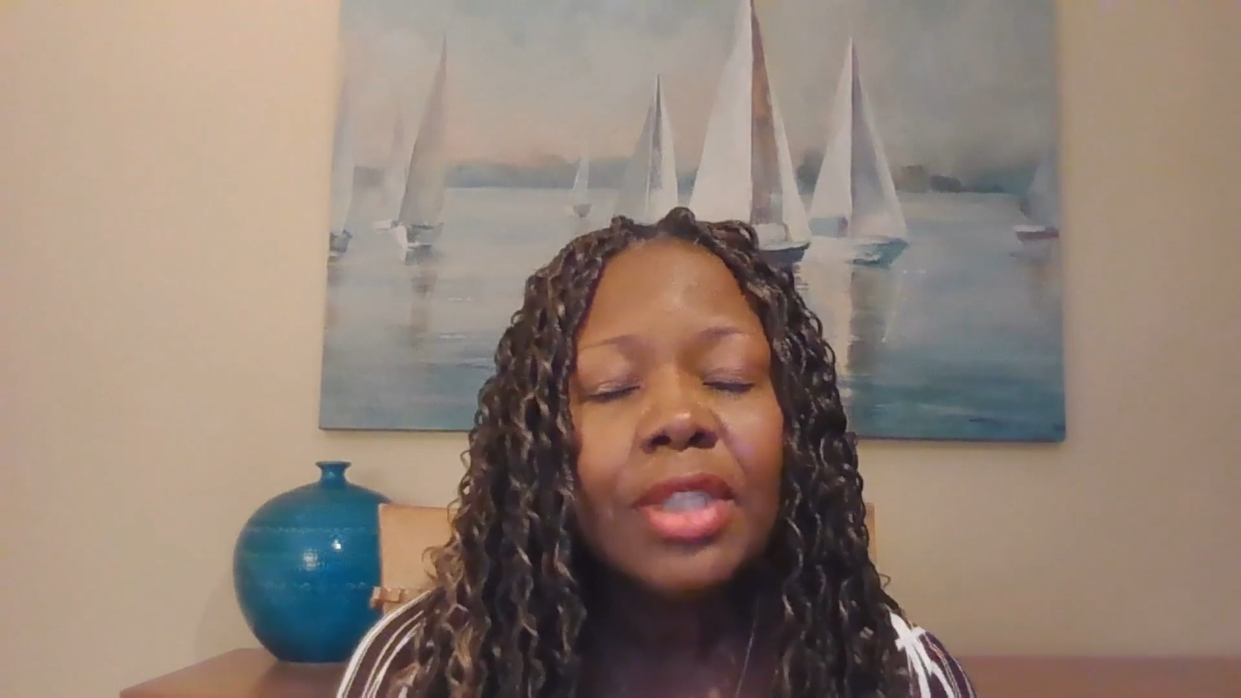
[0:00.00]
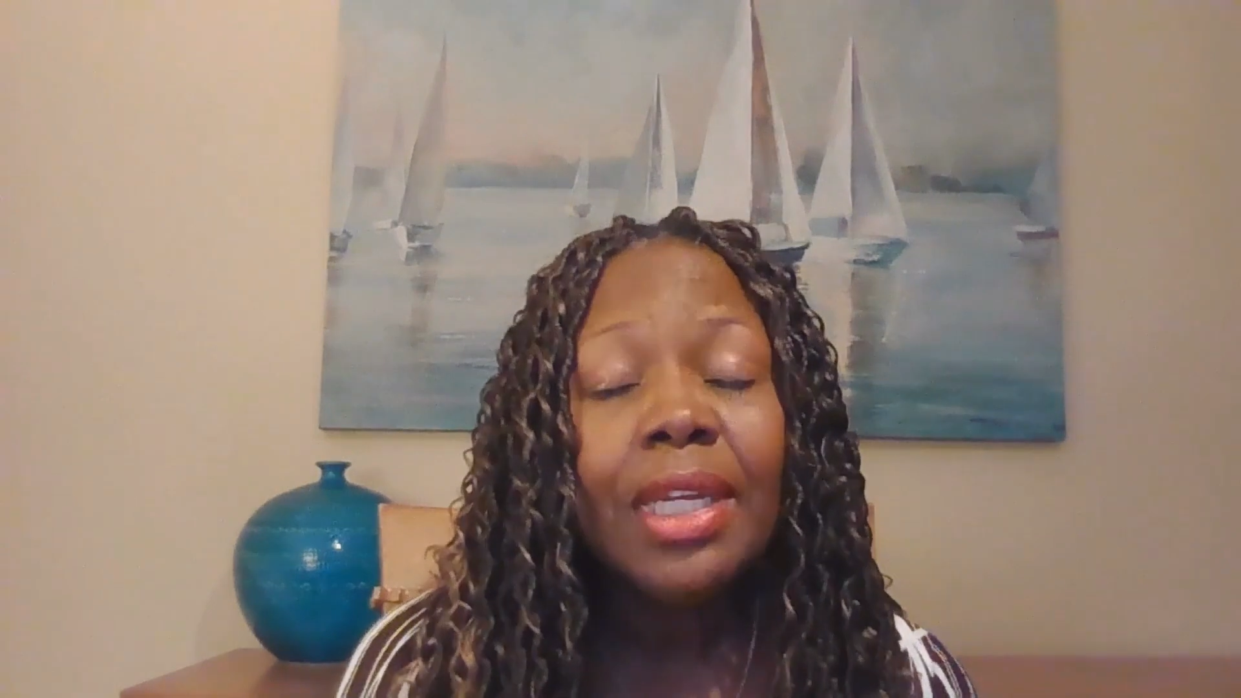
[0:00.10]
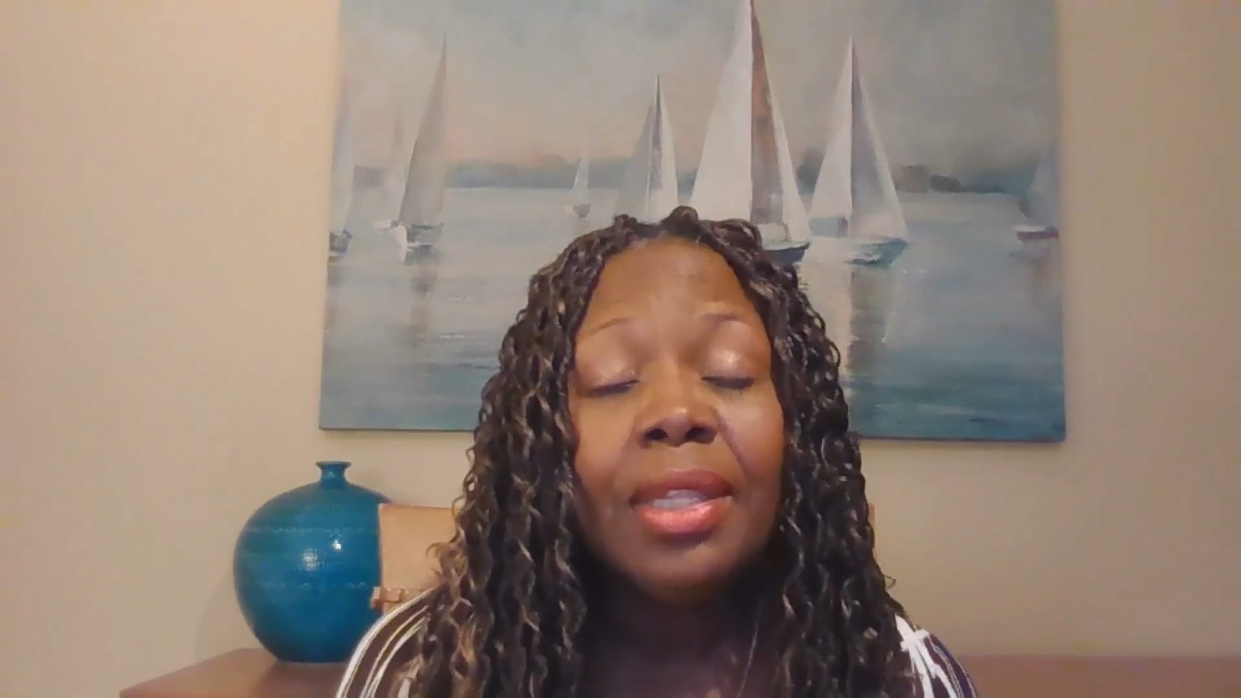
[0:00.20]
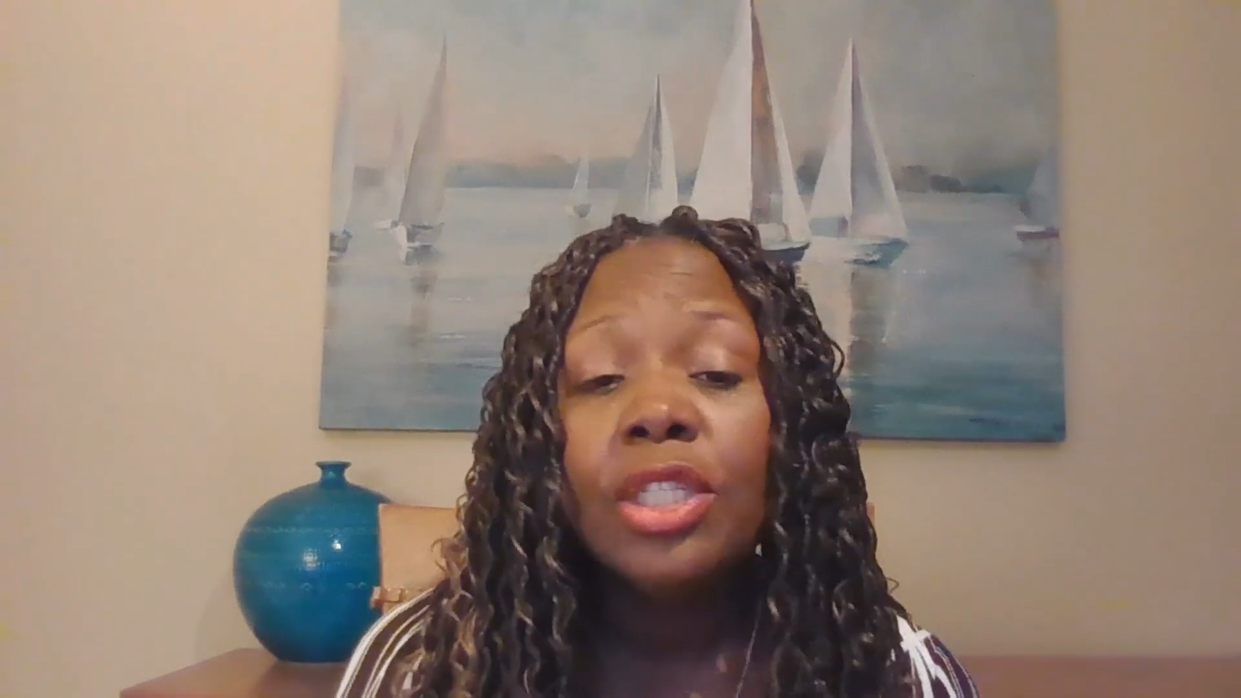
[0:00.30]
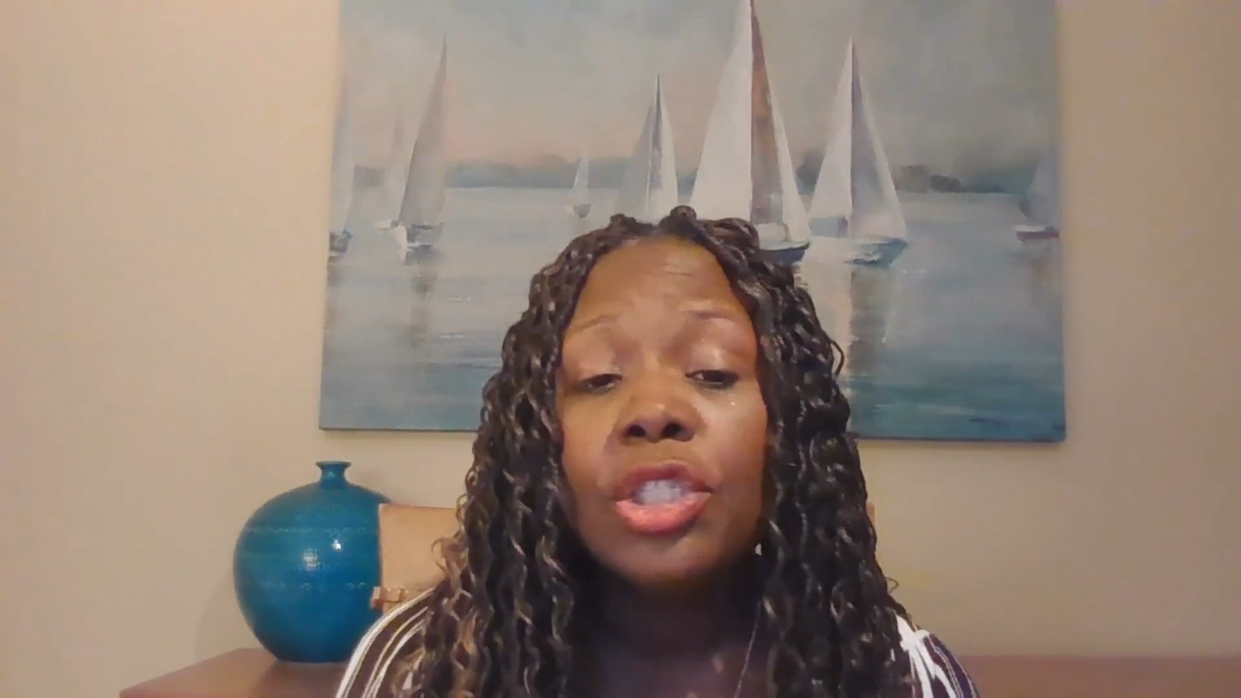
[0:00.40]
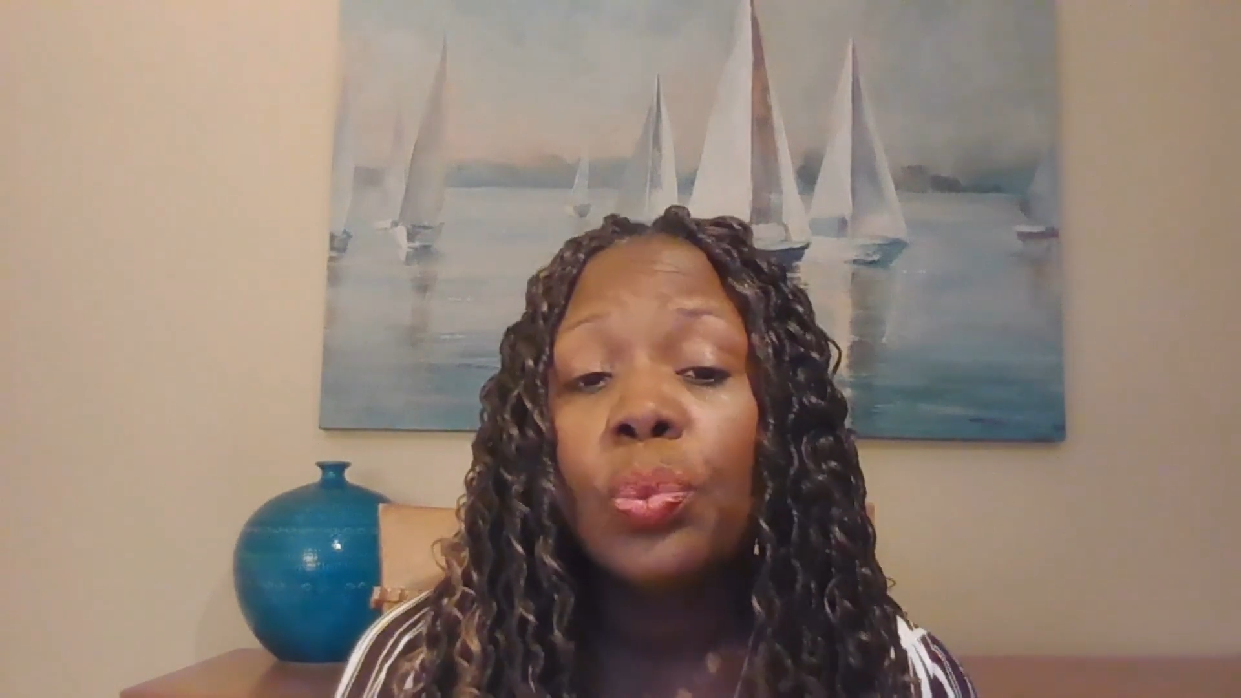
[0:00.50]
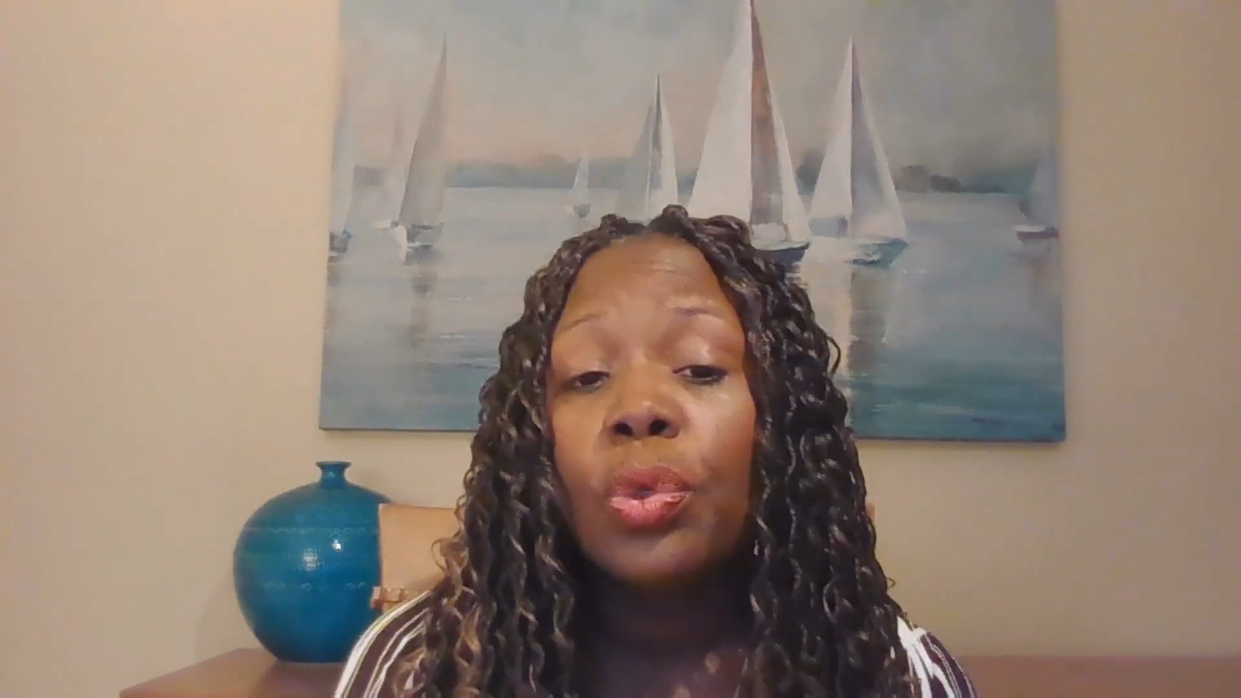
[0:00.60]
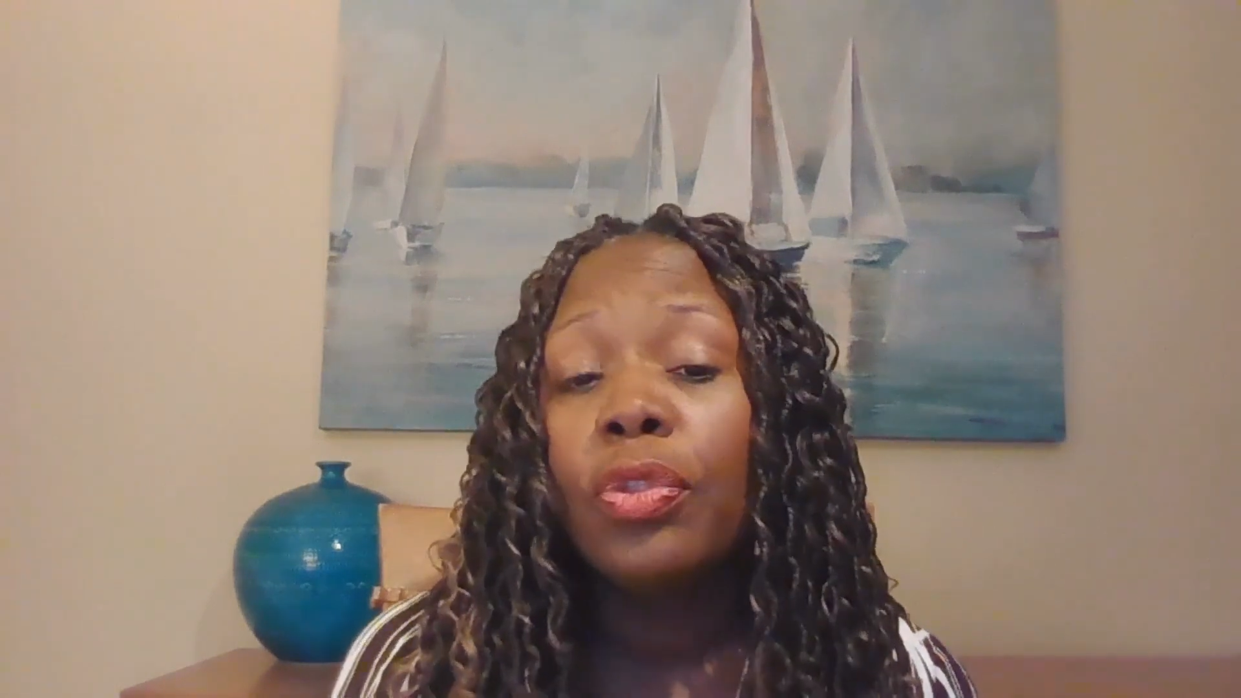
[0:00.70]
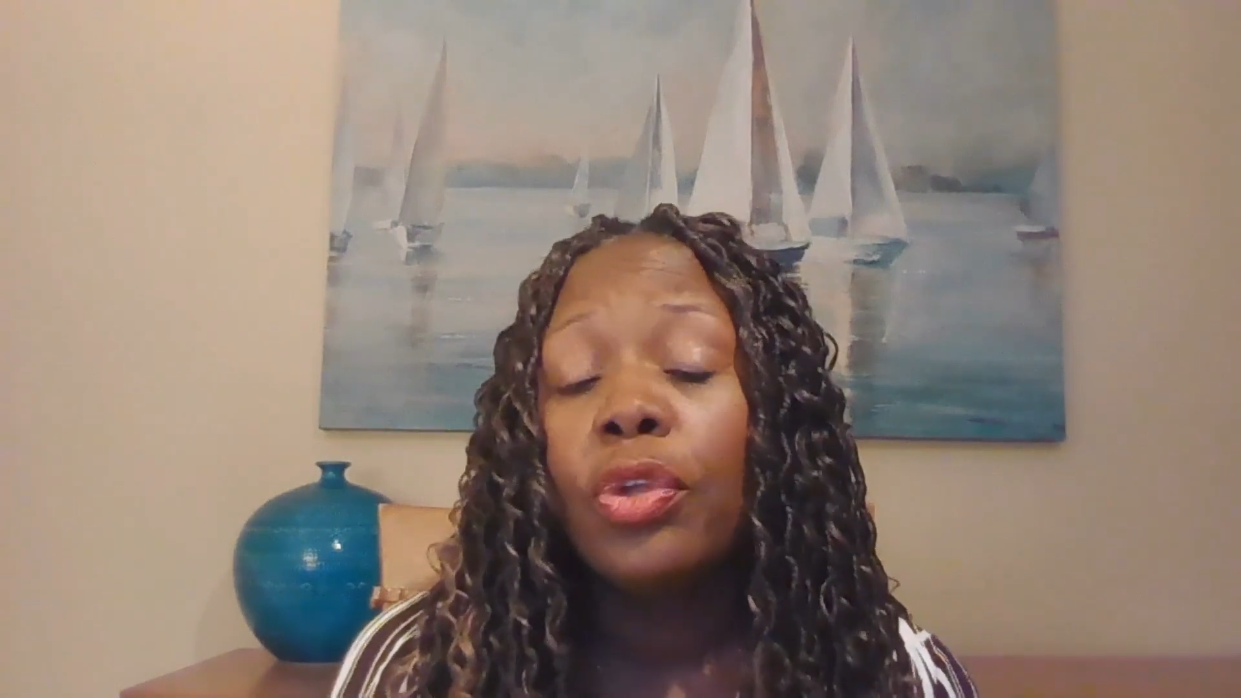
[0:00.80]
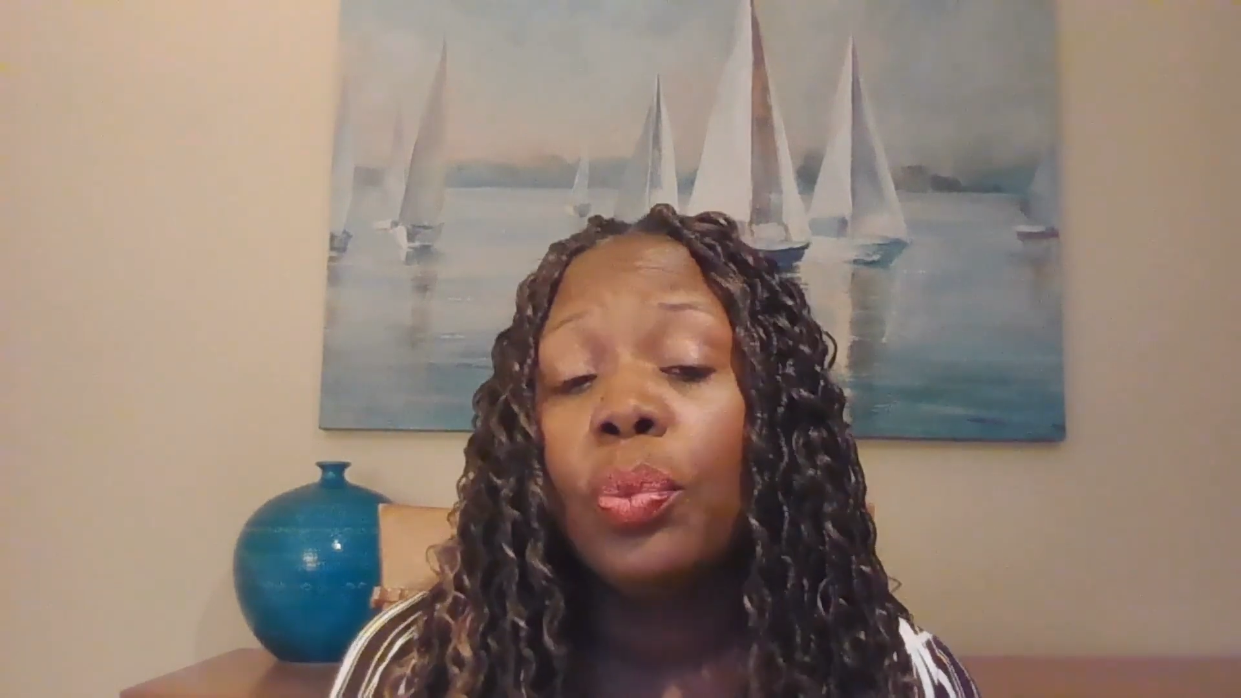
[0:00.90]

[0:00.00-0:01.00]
In this world, though,